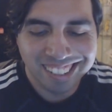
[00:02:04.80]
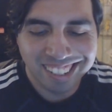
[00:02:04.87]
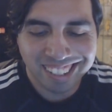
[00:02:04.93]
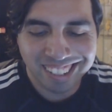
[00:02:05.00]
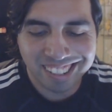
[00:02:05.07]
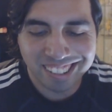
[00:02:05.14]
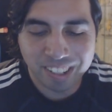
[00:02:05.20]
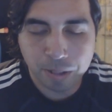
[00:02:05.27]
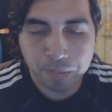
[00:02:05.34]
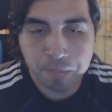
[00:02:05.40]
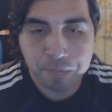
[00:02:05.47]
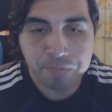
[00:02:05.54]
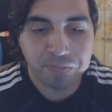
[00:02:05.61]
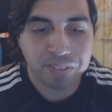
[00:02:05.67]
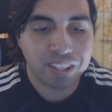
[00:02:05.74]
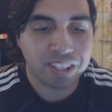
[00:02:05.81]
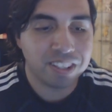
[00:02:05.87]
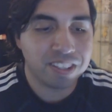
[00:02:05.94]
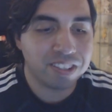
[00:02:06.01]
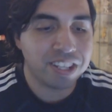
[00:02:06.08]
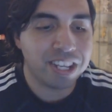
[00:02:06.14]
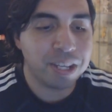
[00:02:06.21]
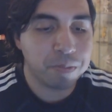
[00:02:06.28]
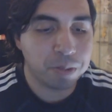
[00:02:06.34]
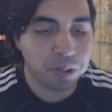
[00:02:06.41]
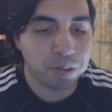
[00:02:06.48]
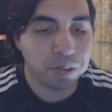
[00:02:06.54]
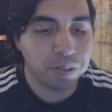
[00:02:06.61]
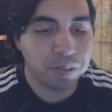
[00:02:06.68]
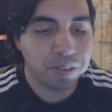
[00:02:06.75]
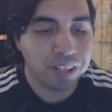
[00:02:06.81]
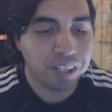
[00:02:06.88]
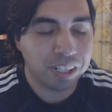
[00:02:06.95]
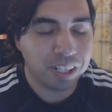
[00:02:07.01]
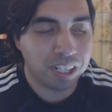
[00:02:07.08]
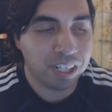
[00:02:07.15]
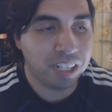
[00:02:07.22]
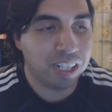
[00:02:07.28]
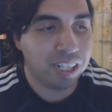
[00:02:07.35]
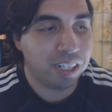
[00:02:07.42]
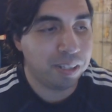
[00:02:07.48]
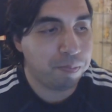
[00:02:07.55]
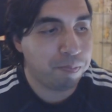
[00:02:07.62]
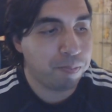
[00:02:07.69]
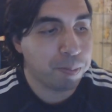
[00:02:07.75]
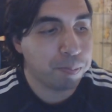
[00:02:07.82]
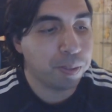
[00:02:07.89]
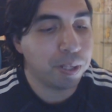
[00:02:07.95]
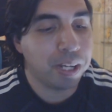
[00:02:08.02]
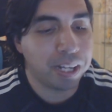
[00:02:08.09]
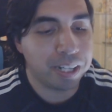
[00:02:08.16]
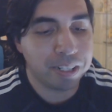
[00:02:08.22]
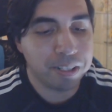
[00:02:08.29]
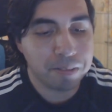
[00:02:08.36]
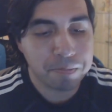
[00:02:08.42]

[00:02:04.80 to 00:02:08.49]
The same girl, the blonde,